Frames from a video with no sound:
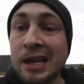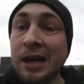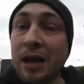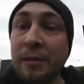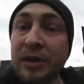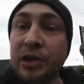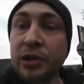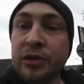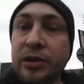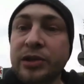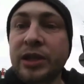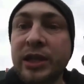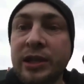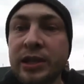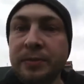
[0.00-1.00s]
I'll be Shot
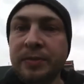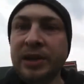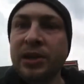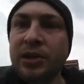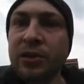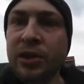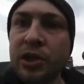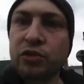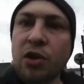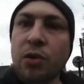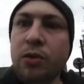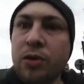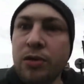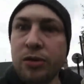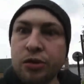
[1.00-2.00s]
16. This has been the Sunday Stroll.
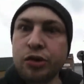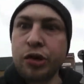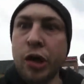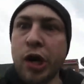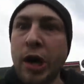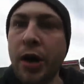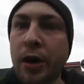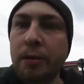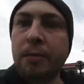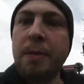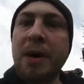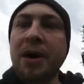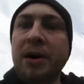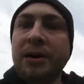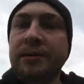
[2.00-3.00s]
See you later. Bye bye.